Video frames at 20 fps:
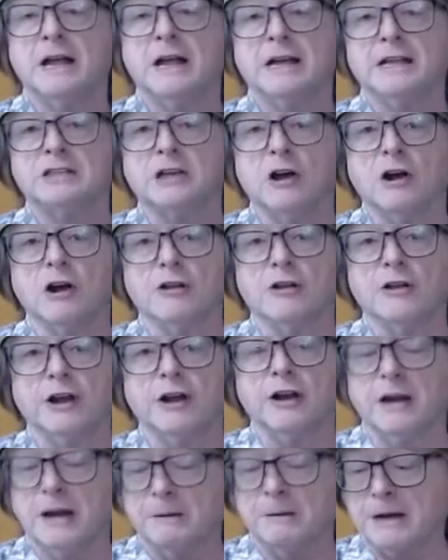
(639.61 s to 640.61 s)
It's all
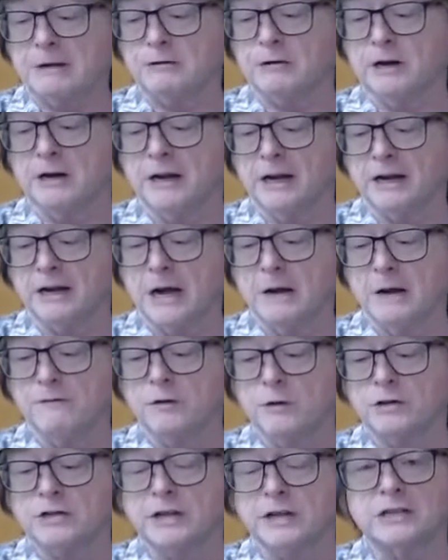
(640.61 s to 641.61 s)
there at
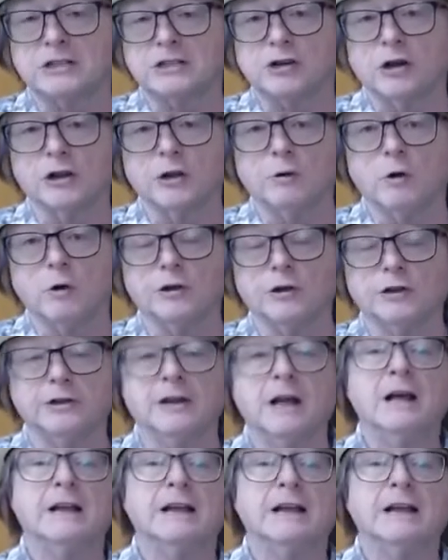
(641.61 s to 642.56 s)
patreon.com/Charlie Walden.